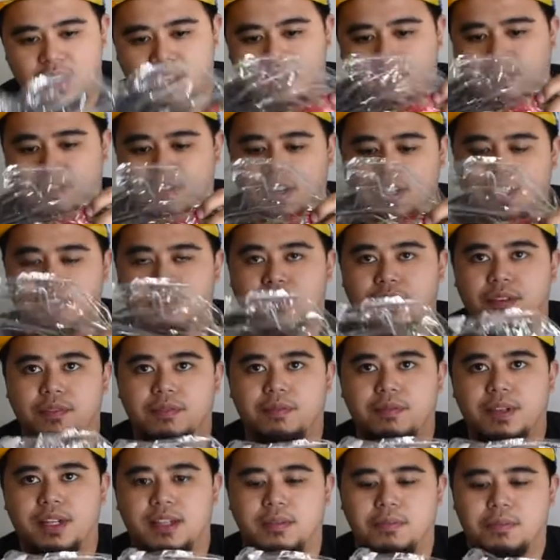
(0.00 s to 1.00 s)
Fresh from
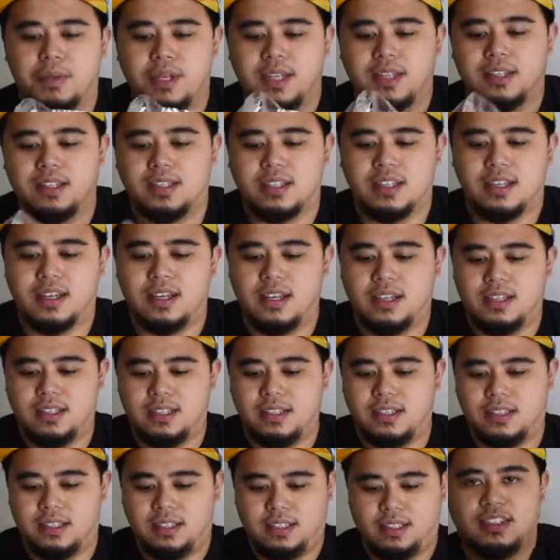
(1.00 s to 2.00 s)
Philippines, huh?
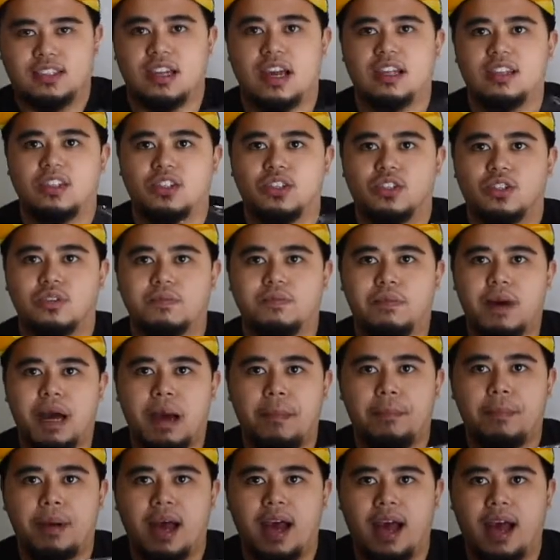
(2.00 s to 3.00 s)
Sancho
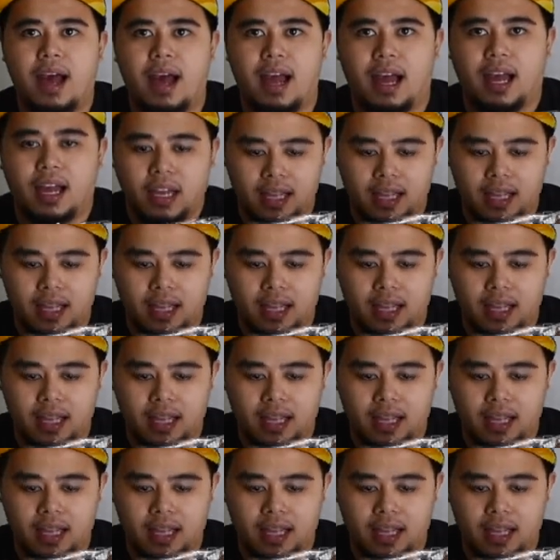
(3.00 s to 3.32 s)
Papa.